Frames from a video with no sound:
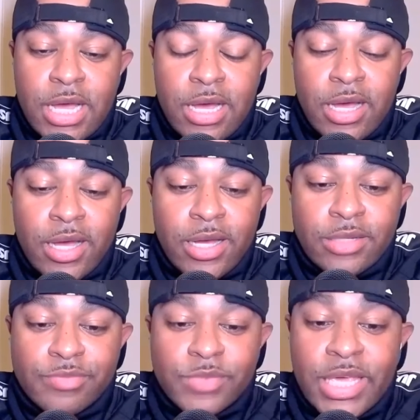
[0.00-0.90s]
Uh,
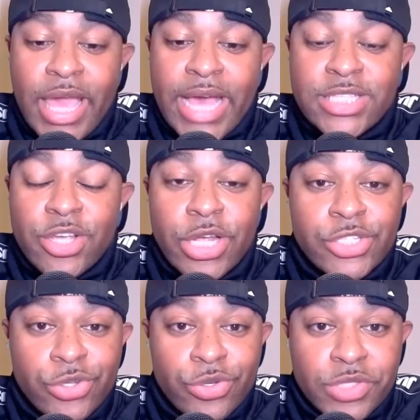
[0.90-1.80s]
he has her
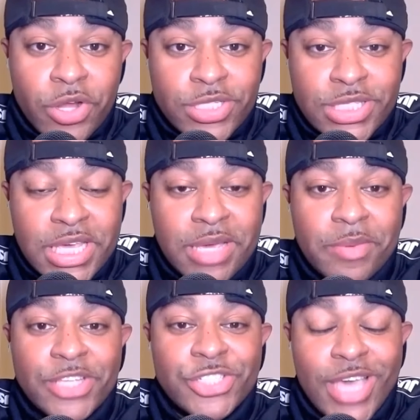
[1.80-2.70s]
introduce her team,
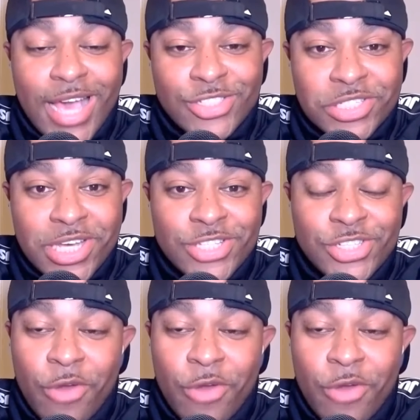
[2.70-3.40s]
and she actually does.